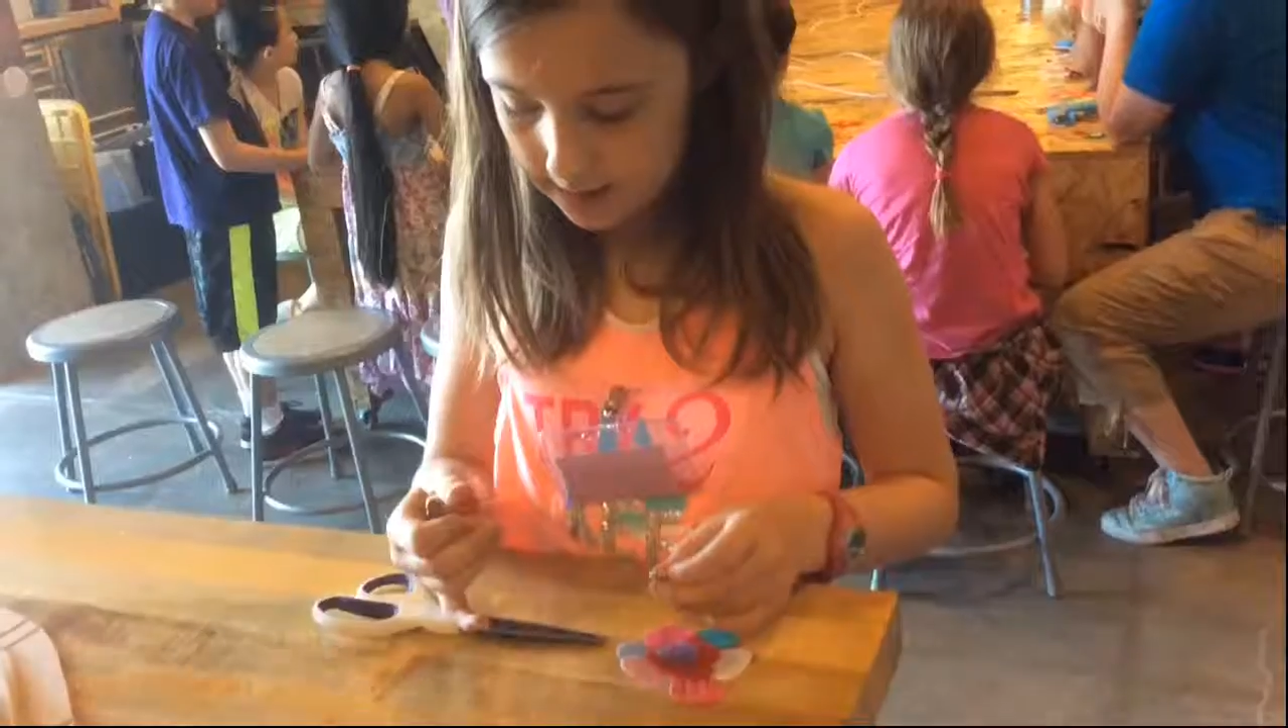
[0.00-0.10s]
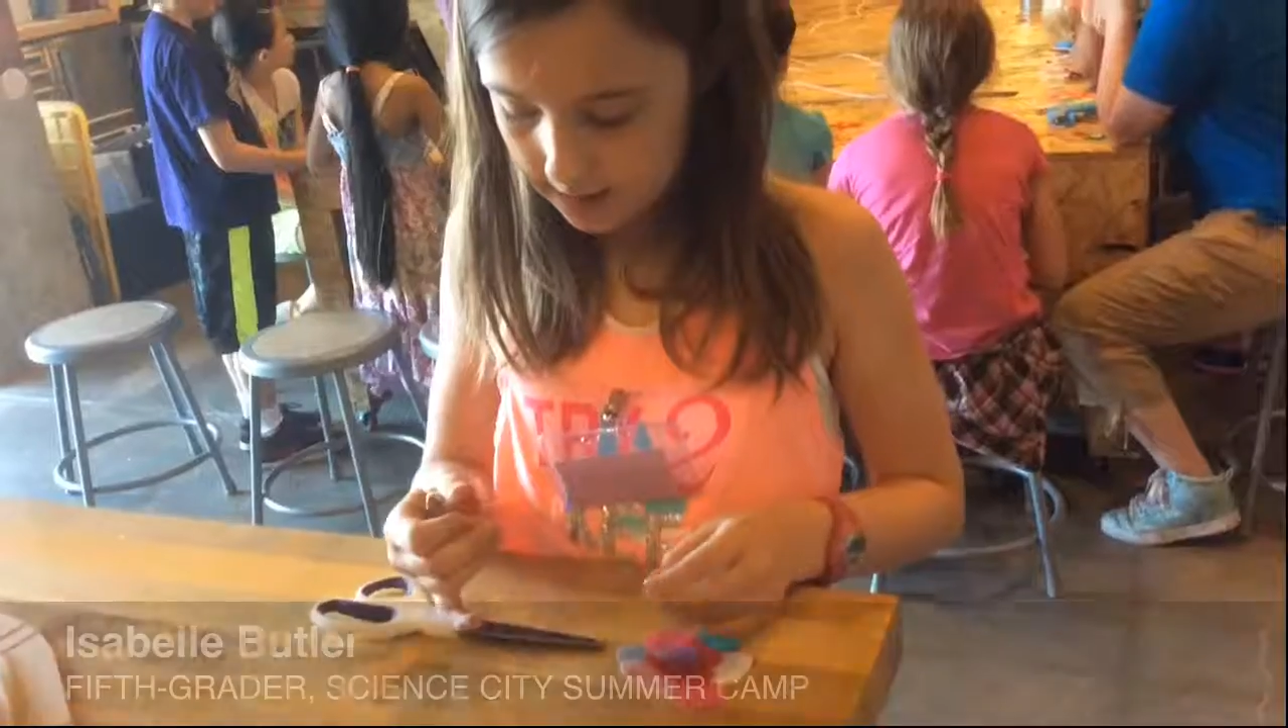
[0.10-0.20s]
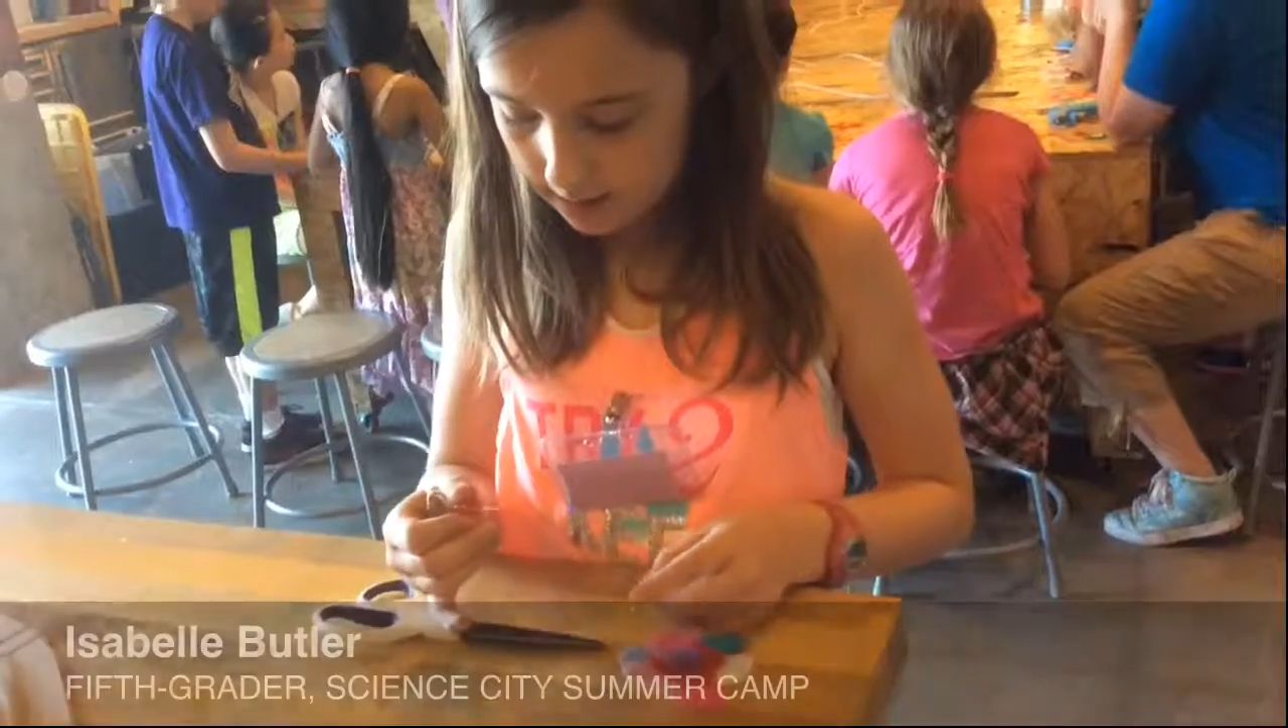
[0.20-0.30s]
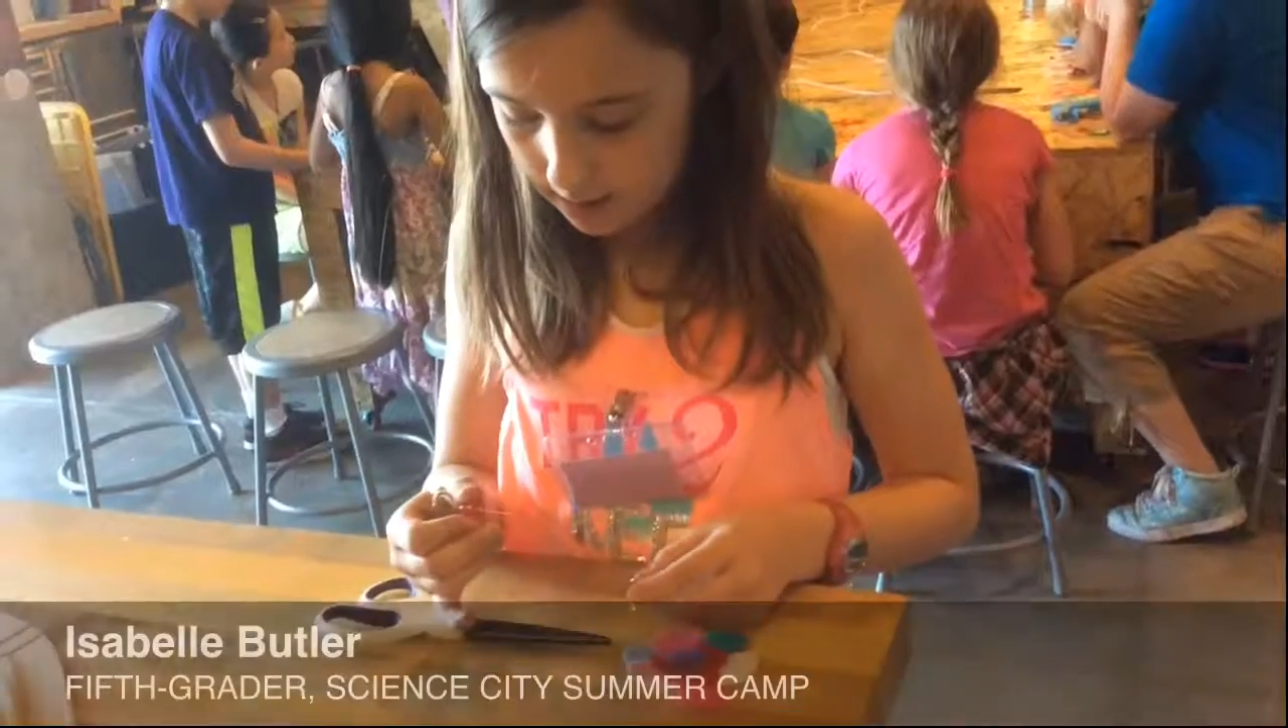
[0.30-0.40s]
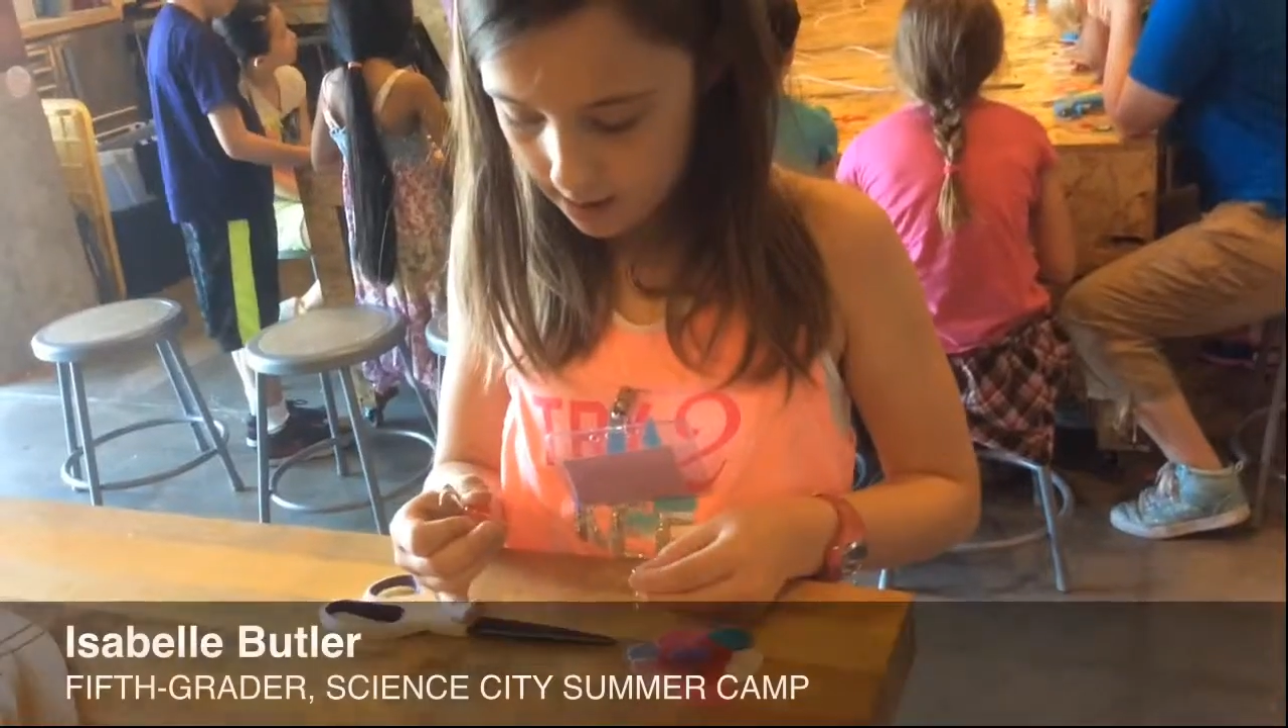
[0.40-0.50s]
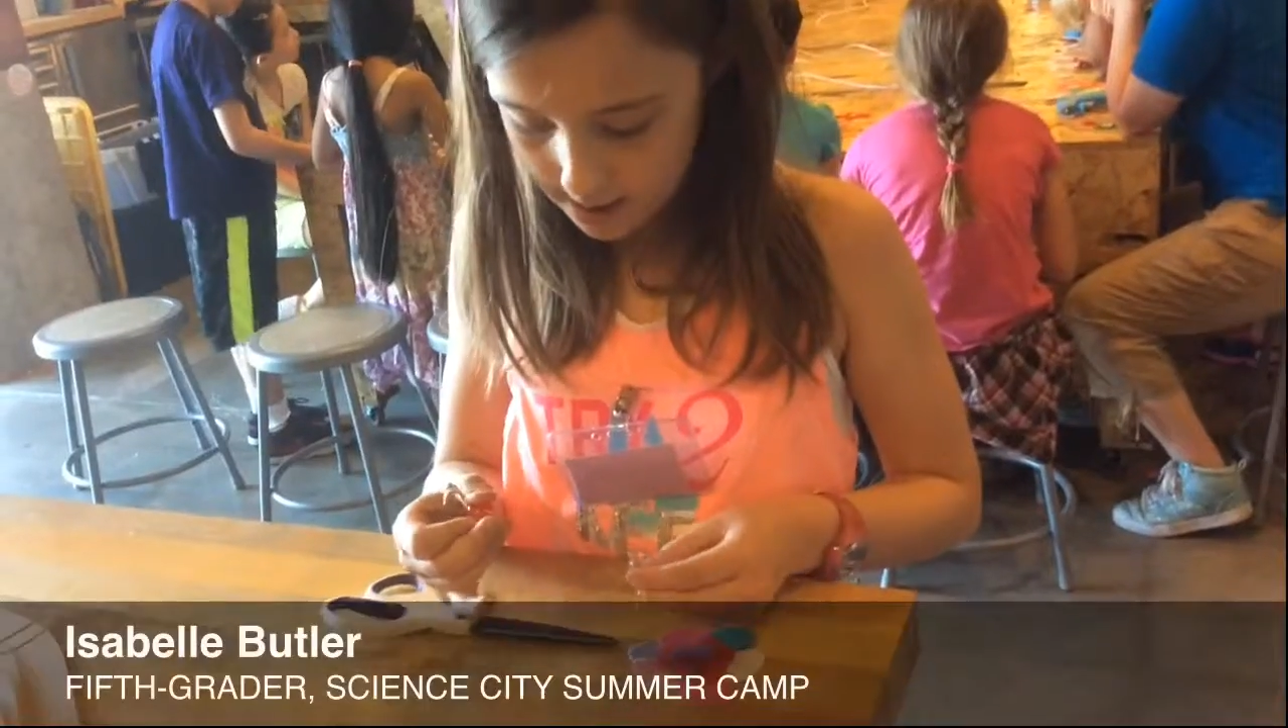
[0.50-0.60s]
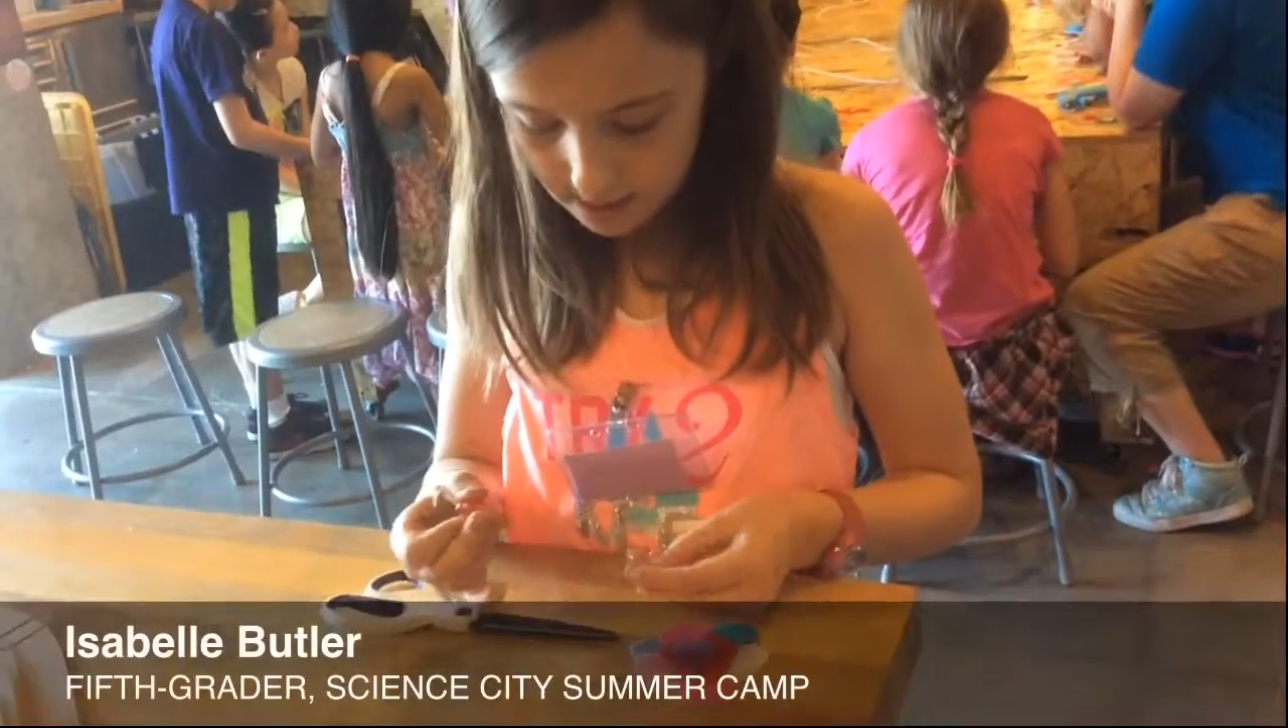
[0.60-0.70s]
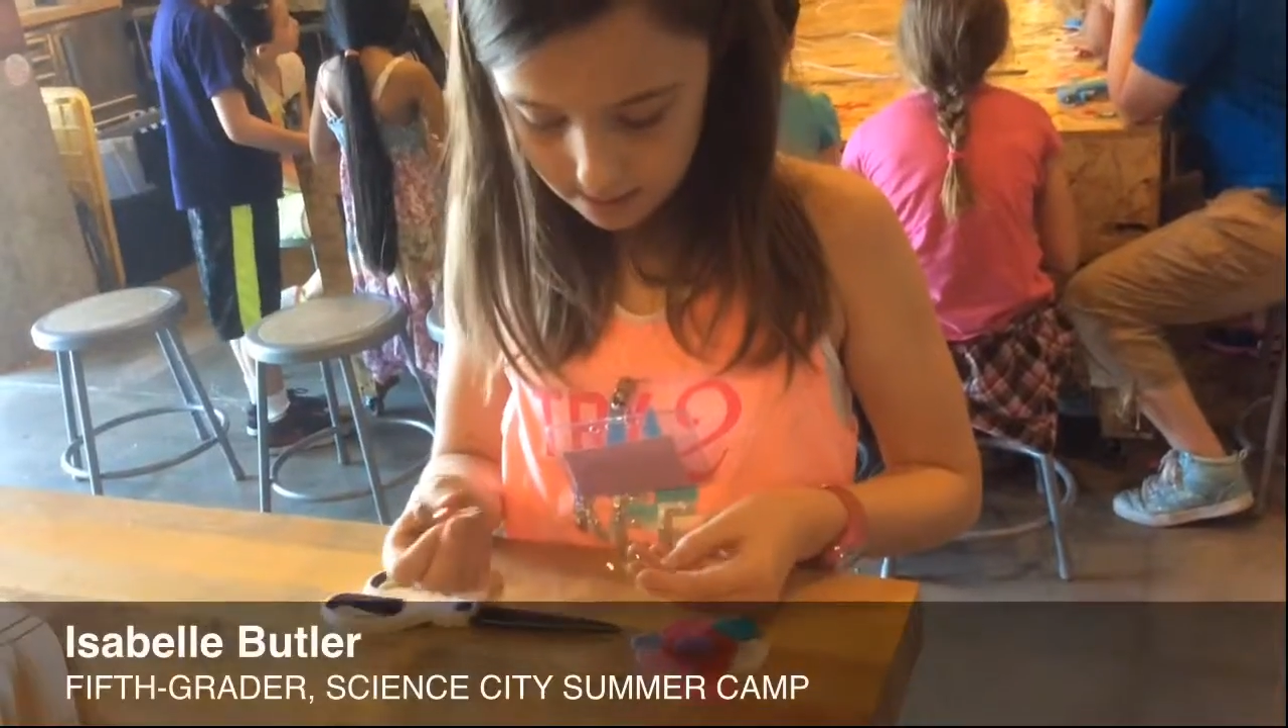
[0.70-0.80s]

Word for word: this light